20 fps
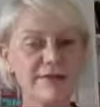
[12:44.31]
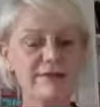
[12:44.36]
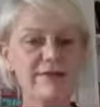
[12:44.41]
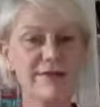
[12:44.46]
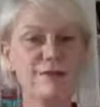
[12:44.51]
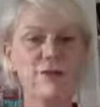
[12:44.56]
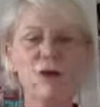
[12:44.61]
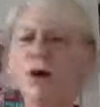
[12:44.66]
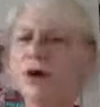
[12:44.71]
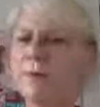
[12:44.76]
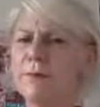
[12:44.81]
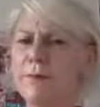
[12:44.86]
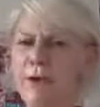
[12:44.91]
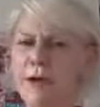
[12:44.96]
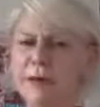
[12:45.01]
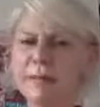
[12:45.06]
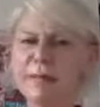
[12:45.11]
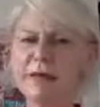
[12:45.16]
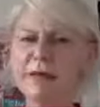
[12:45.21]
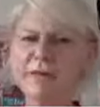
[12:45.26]
Because I'm not a
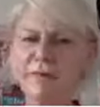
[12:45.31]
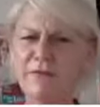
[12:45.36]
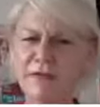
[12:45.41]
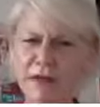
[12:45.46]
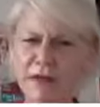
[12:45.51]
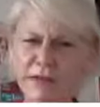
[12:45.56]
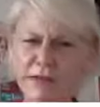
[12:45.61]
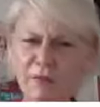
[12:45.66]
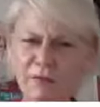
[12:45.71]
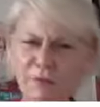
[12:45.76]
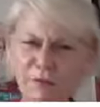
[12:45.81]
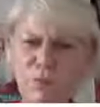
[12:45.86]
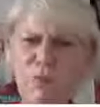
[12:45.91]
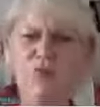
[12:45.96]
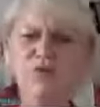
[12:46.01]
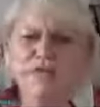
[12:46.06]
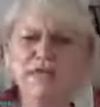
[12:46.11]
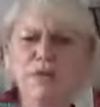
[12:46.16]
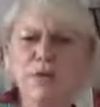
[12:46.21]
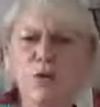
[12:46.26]
great believer in kind of
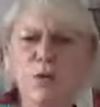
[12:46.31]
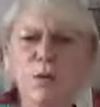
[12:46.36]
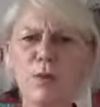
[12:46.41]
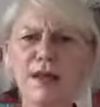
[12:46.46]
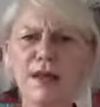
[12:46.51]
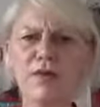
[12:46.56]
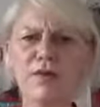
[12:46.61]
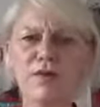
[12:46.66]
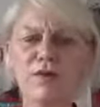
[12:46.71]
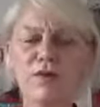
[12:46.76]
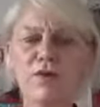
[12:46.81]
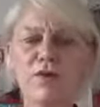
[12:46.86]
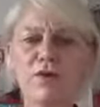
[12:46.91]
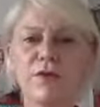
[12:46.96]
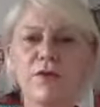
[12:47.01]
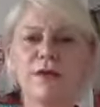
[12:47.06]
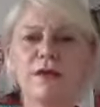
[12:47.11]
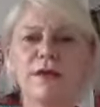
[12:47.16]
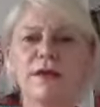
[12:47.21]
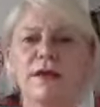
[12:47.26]
forcing your way
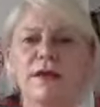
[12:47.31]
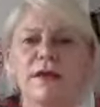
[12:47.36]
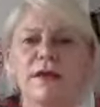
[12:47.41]
through.